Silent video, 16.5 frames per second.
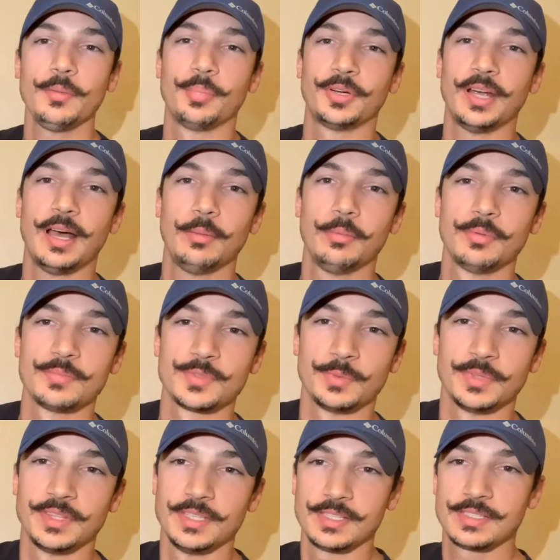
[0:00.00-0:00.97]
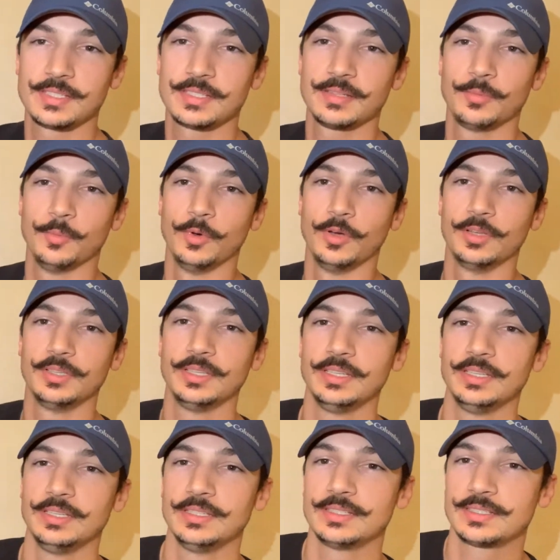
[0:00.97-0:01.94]
the problems with this one
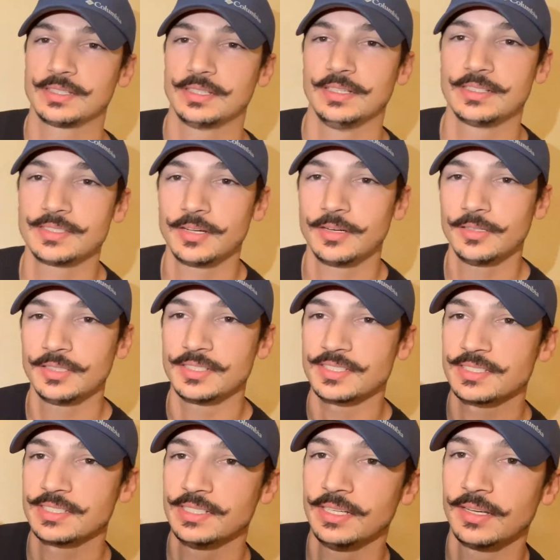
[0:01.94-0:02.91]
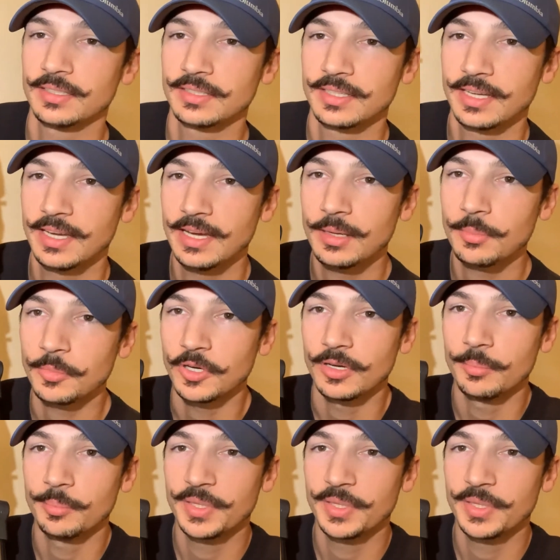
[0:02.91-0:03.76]
is, and it's hard to see on camera,